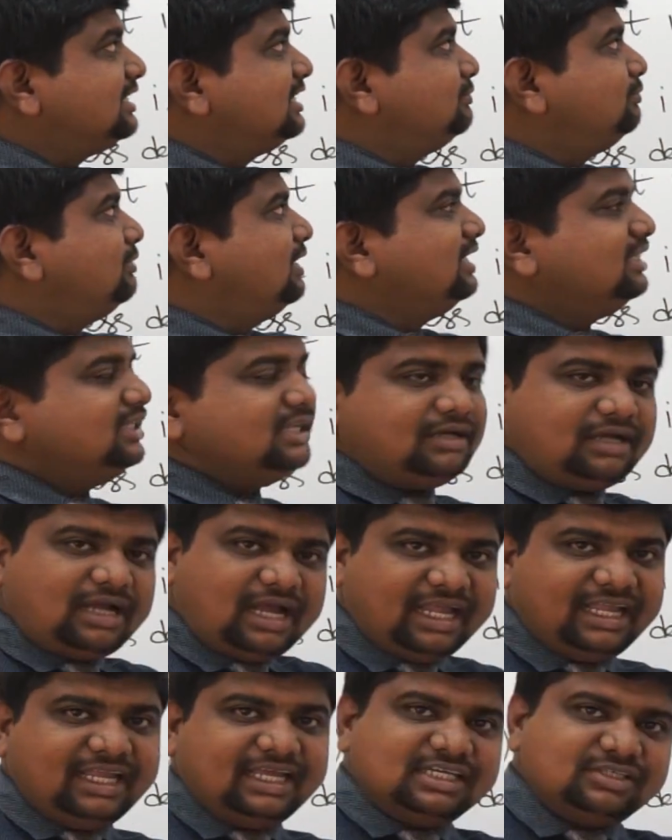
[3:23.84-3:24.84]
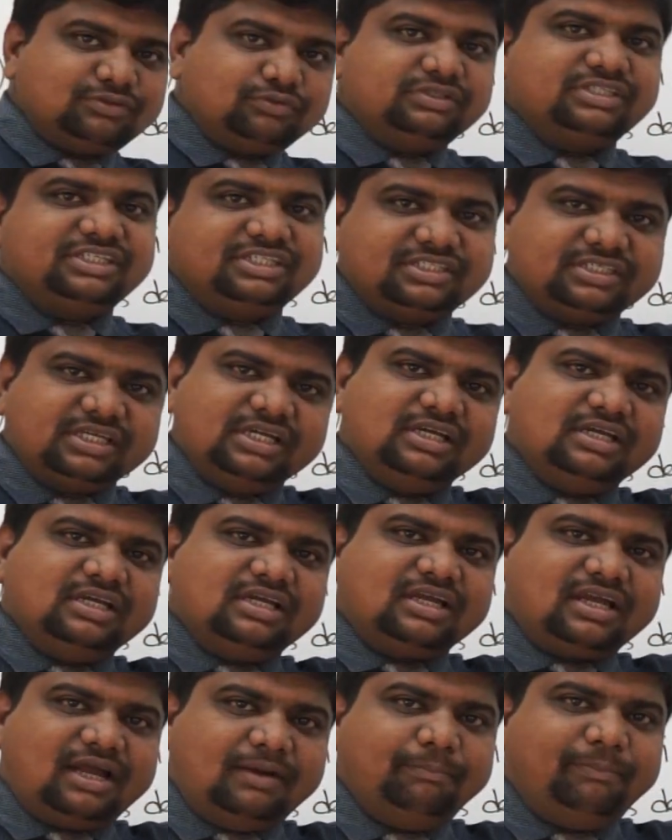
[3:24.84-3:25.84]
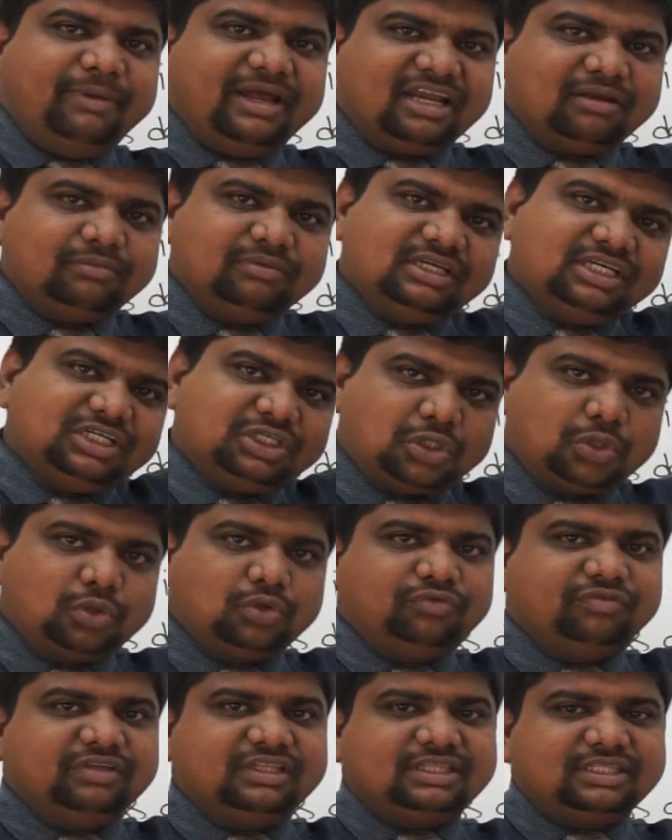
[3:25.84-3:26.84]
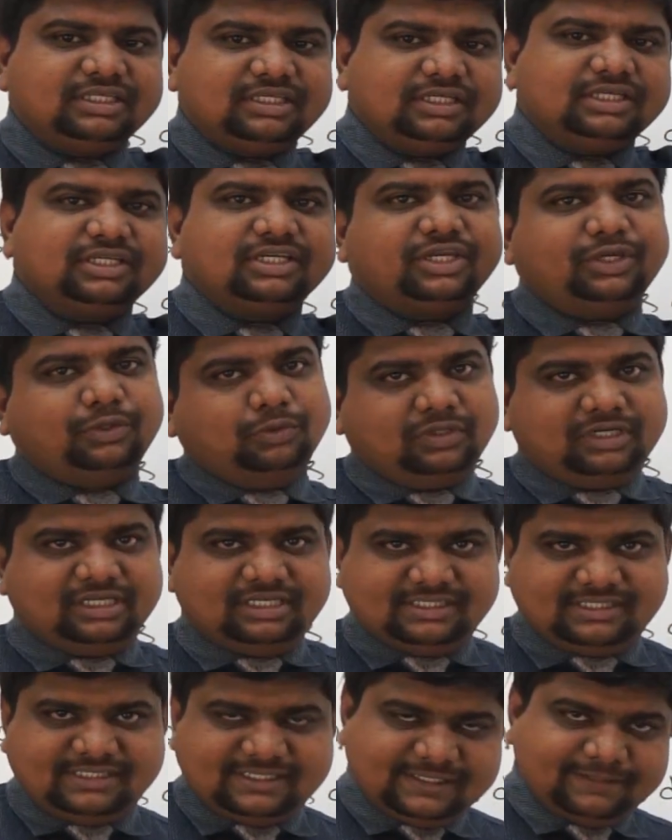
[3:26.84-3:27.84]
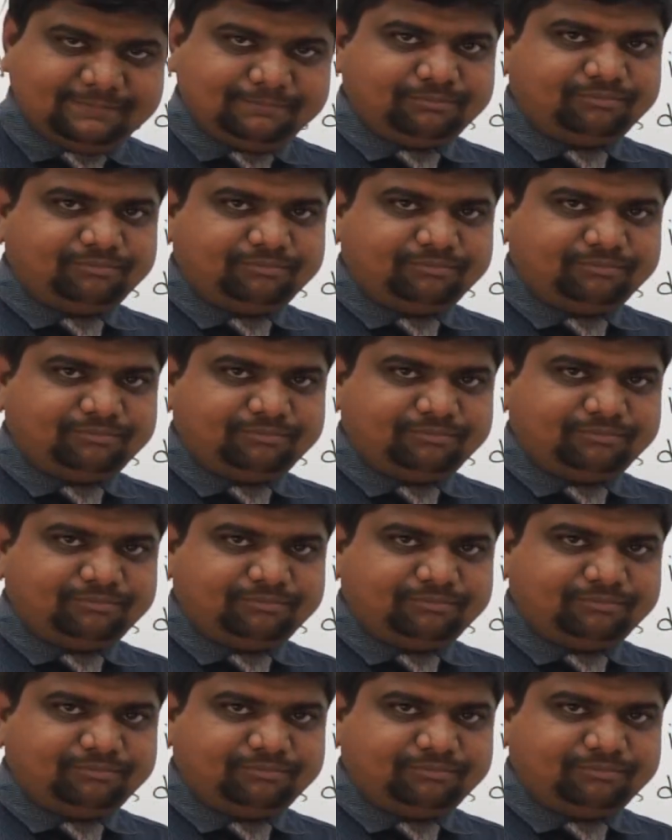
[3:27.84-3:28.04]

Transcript: did by the Huygens, which is comparably true with the Newton's.